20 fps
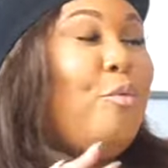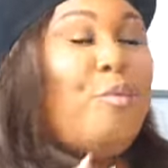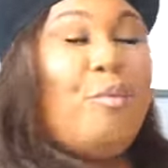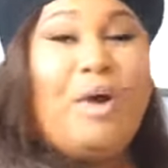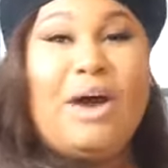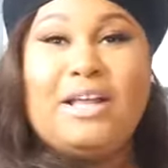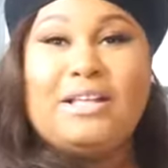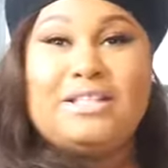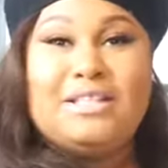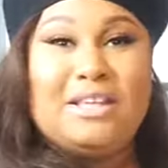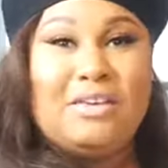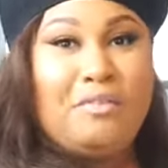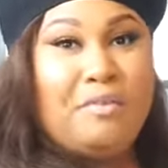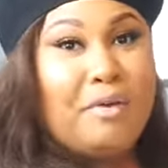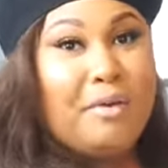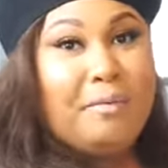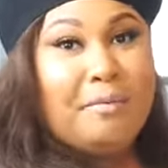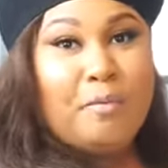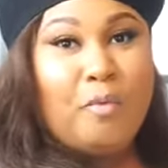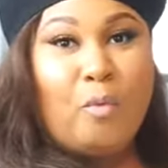what
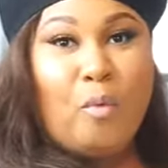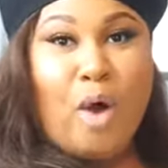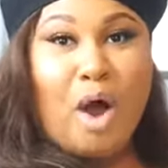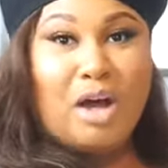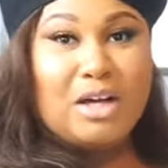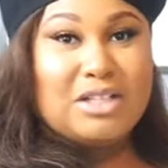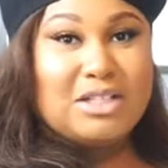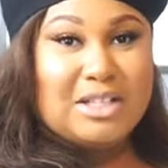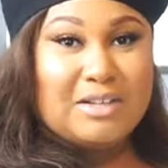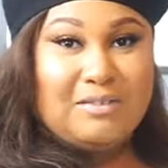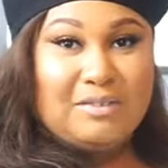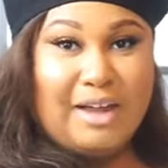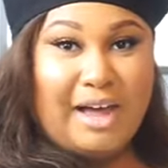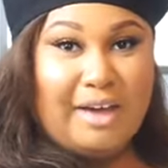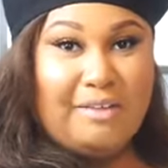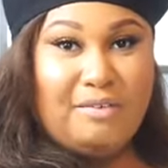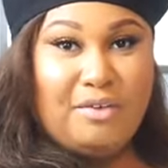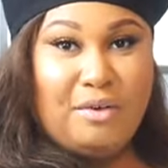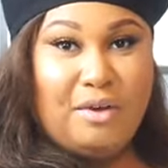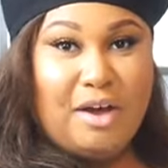different walks of
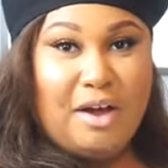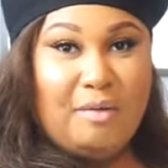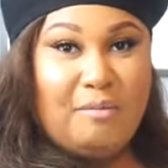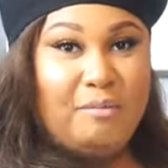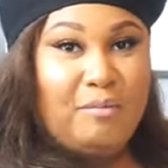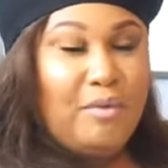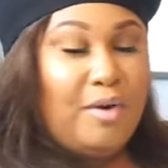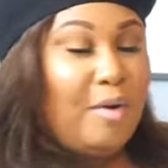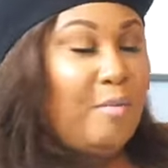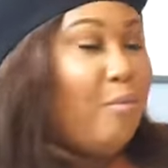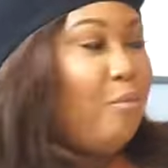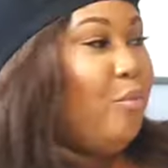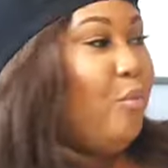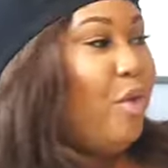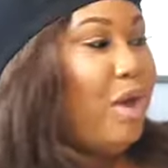life you come from,